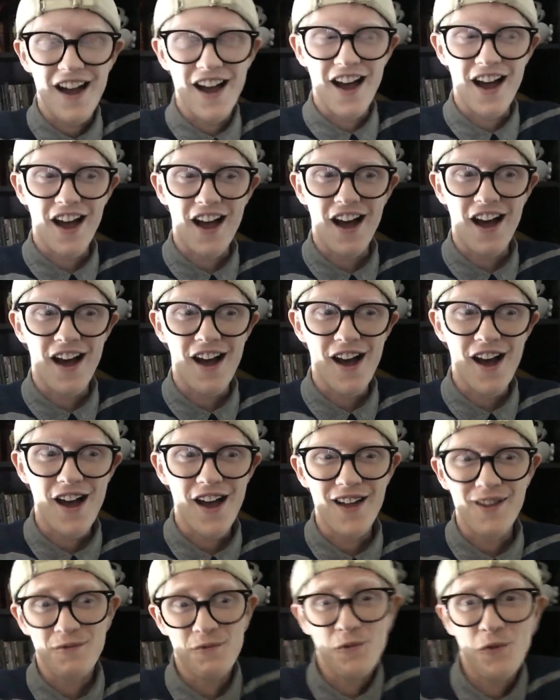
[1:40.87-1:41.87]

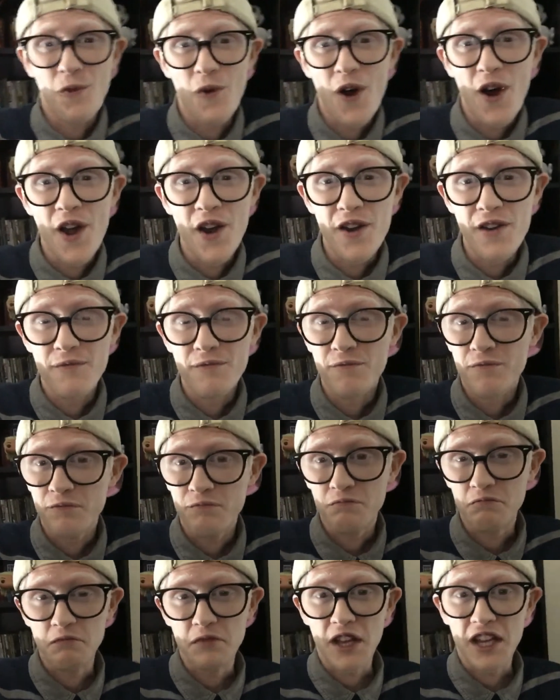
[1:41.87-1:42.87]
Uh, one
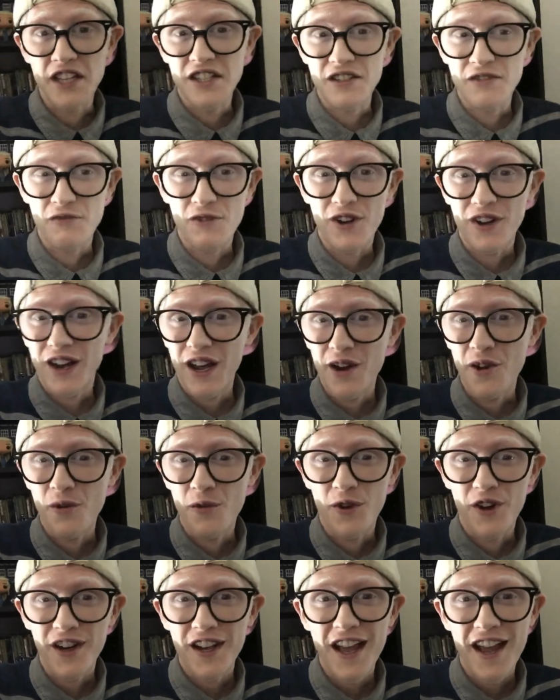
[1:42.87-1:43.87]
place of work I
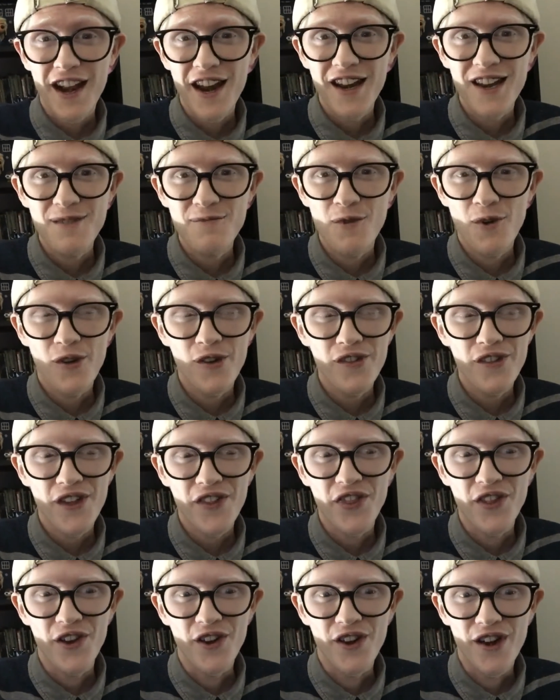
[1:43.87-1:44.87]
don't work at anymore,
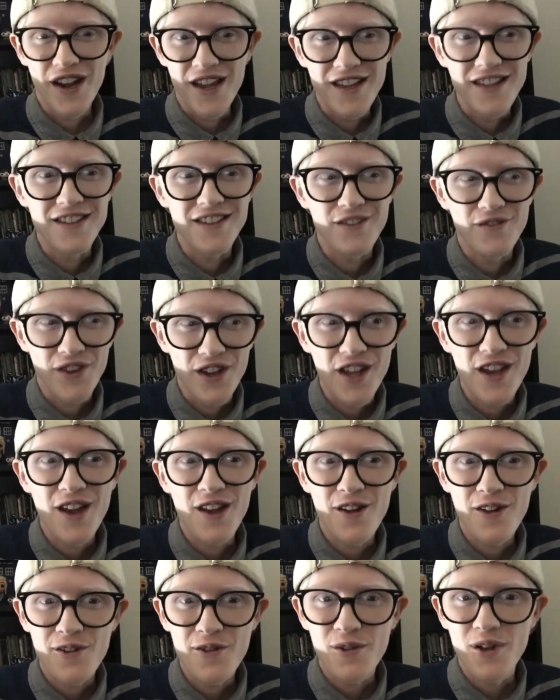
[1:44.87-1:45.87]
that there is a
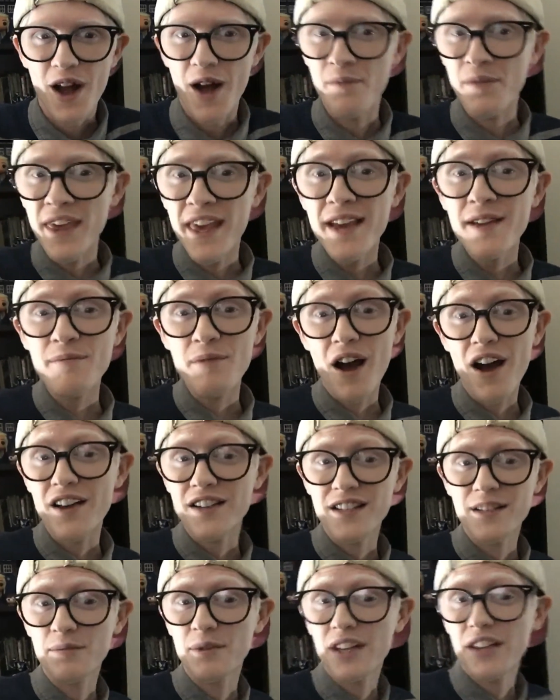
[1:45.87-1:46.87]
video coming,
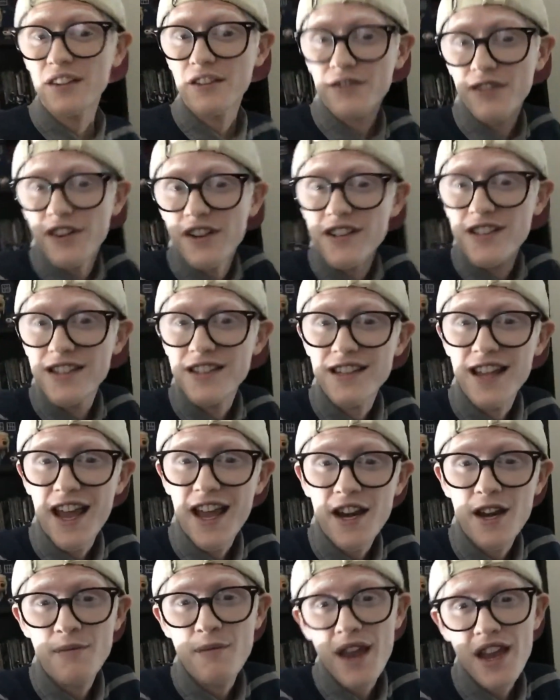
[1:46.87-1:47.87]
possibly the first
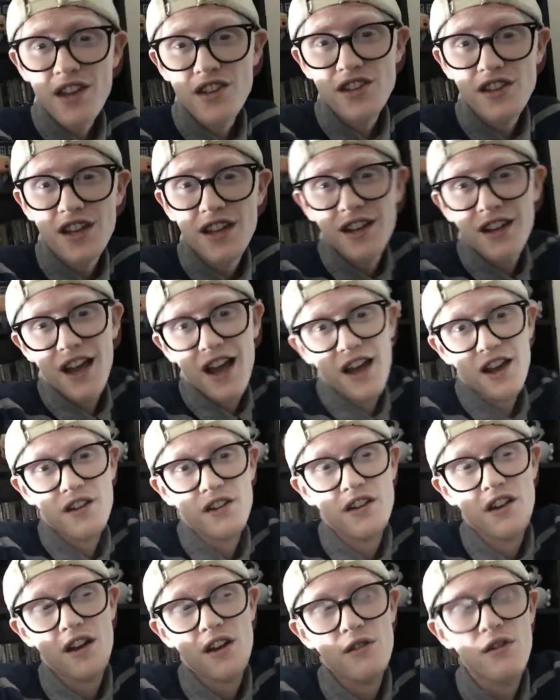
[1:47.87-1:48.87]
animation, I
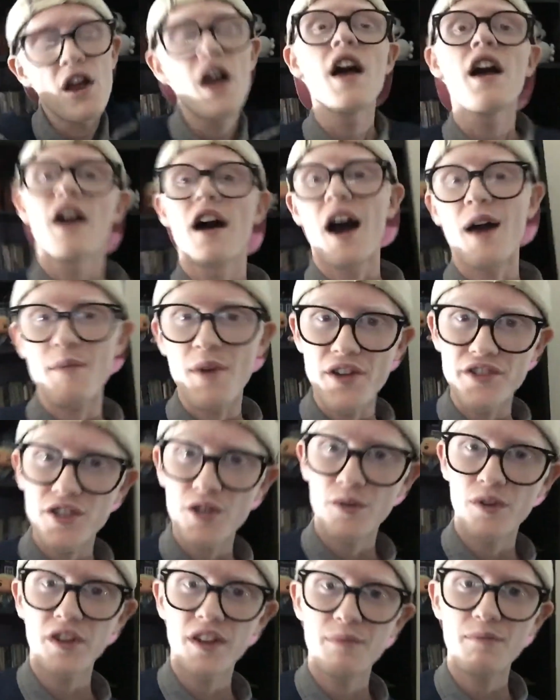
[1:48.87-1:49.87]
don't know. I'm
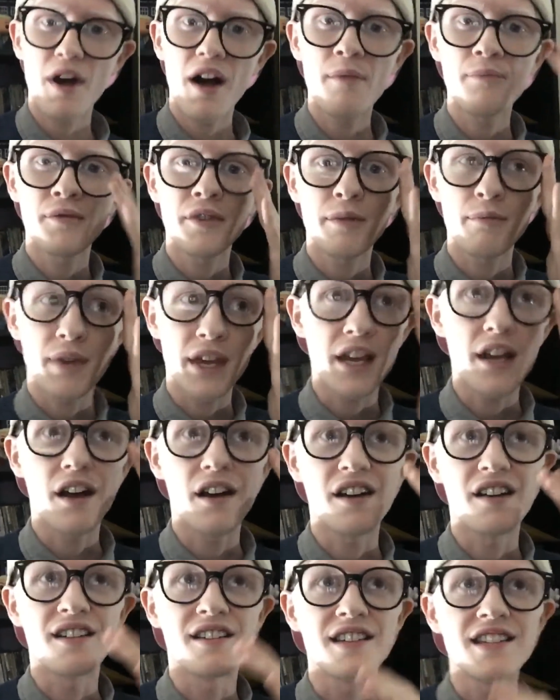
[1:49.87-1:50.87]
also really bummed
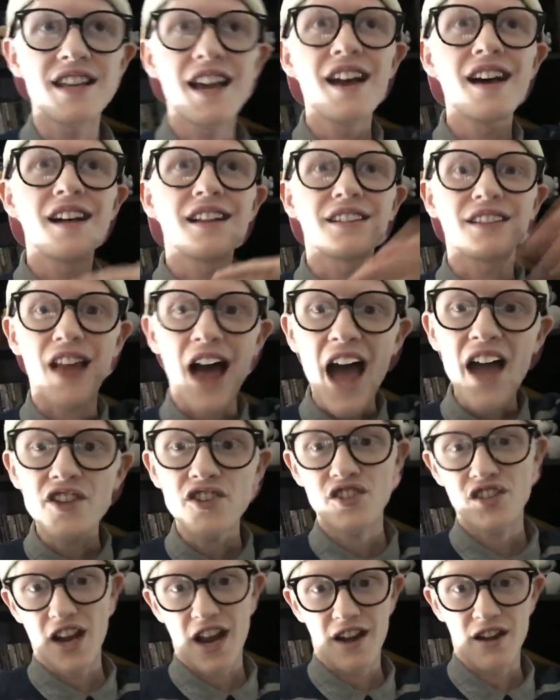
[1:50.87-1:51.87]
because
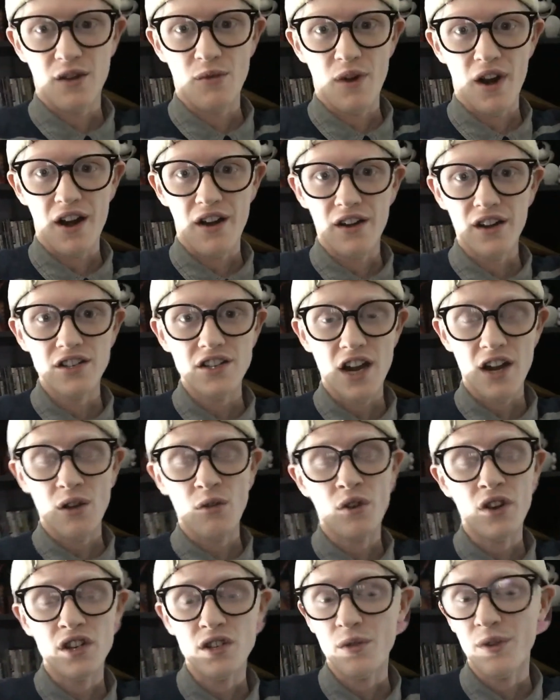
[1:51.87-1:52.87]
last January,
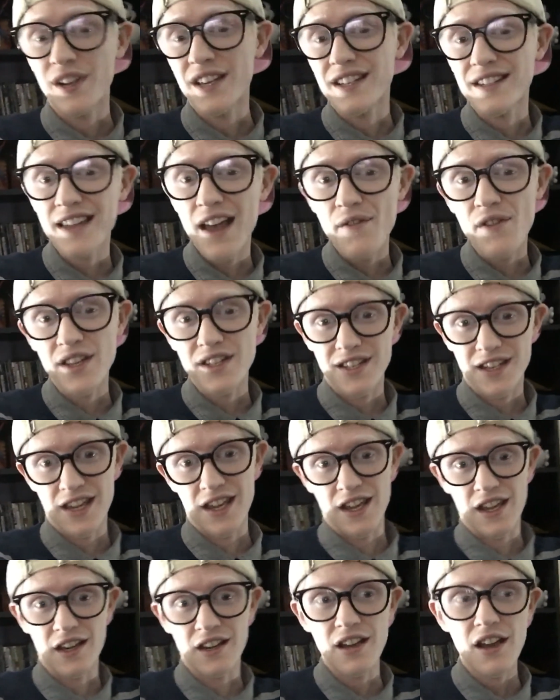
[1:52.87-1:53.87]
January
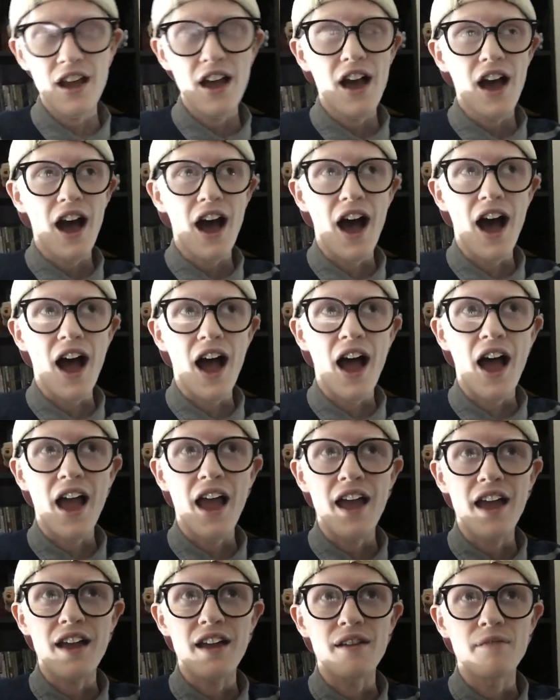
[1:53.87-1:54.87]
2017,
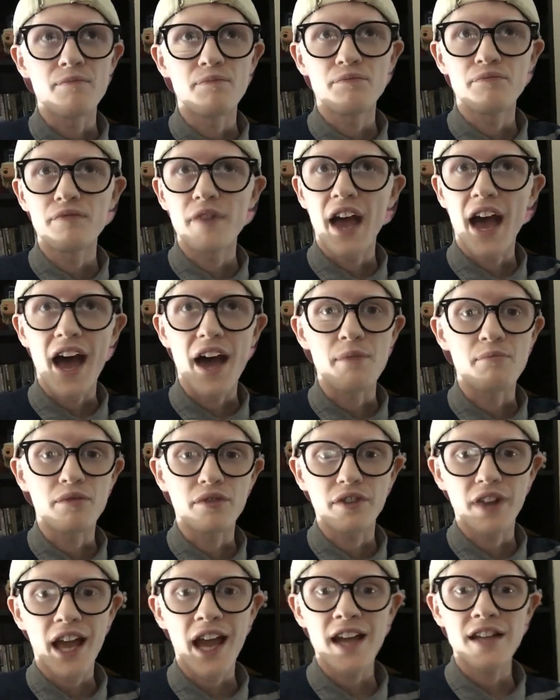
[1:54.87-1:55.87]
I had
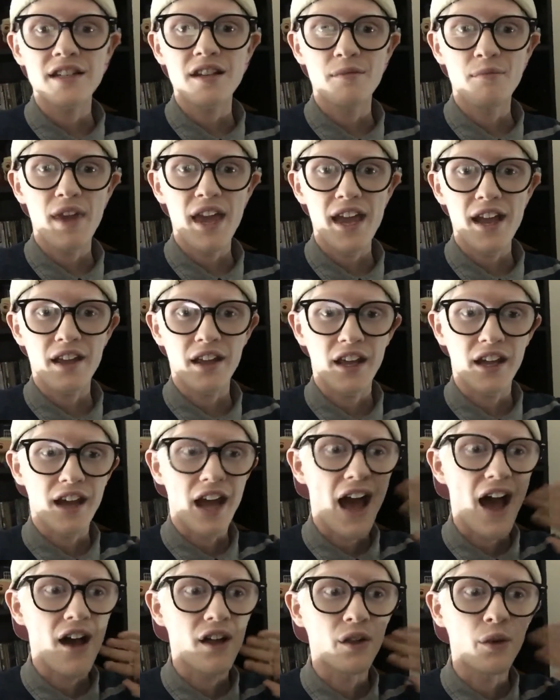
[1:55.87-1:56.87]
planned to make like
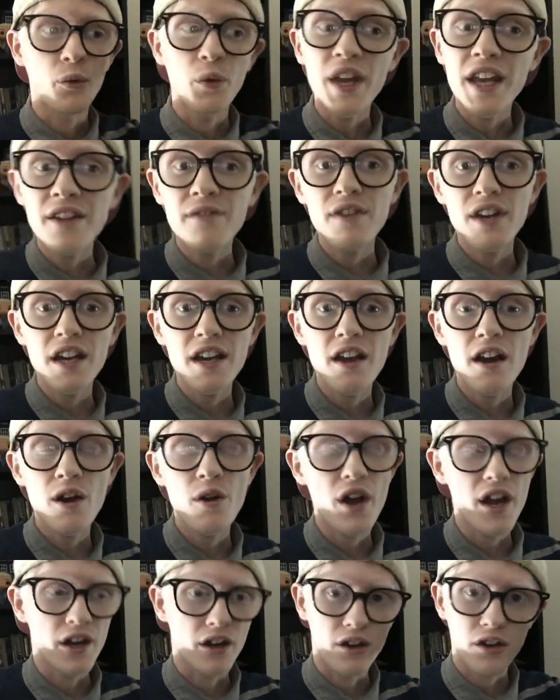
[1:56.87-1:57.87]
a Halloween
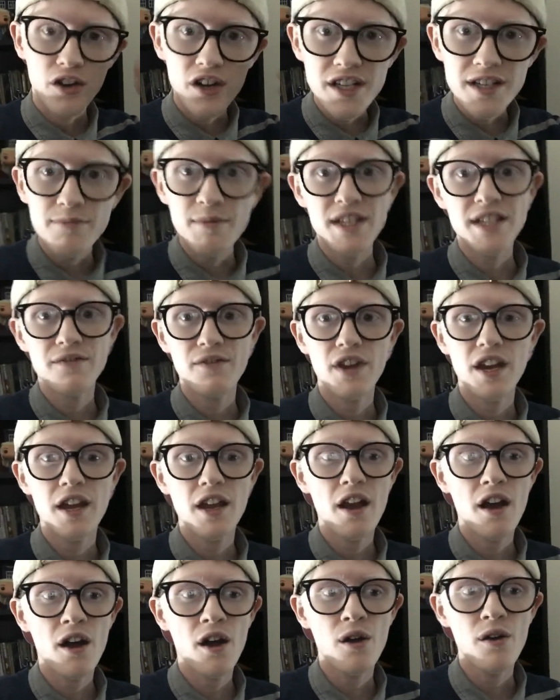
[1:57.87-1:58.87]
video and a Christmas
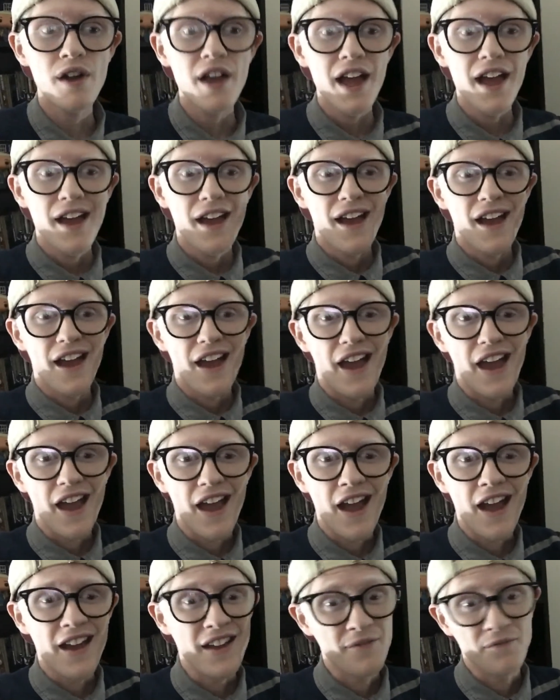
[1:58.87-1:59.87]
video.
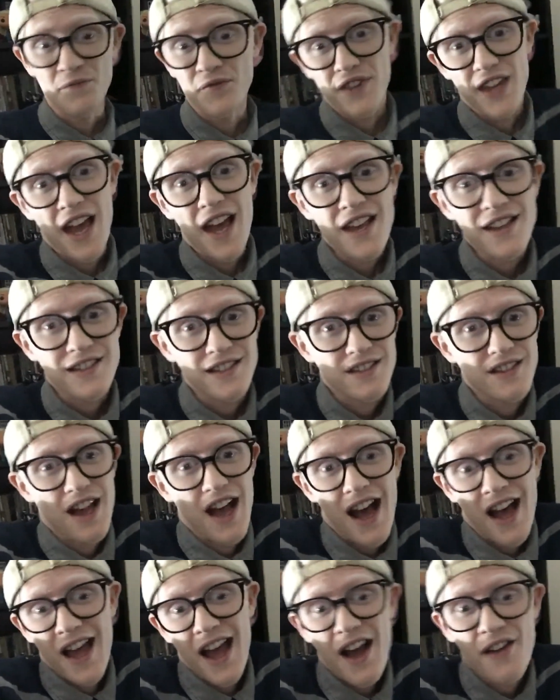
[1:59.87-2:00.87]
And guess
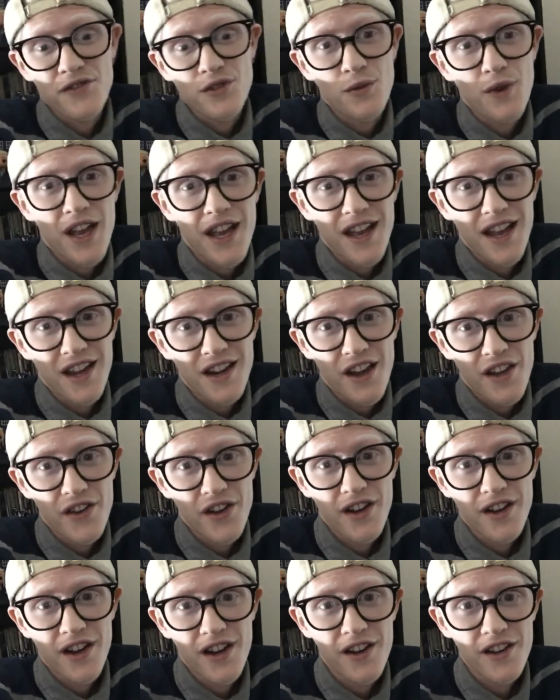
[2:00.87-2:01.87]
I have to wait
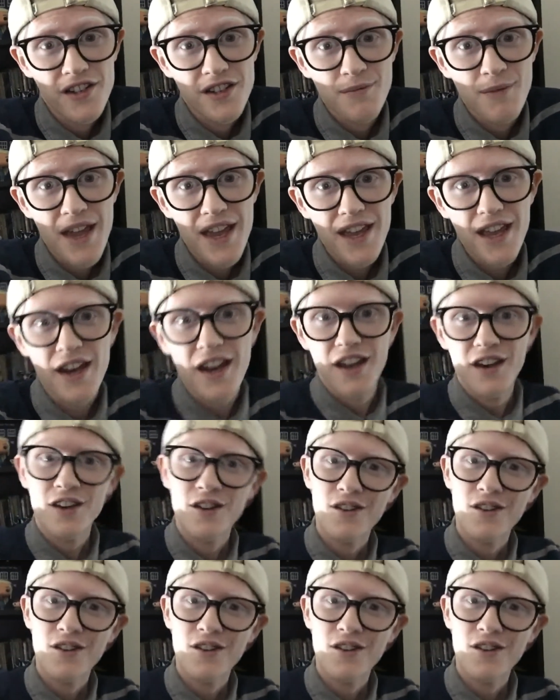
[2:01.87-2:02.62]
another year to make it, and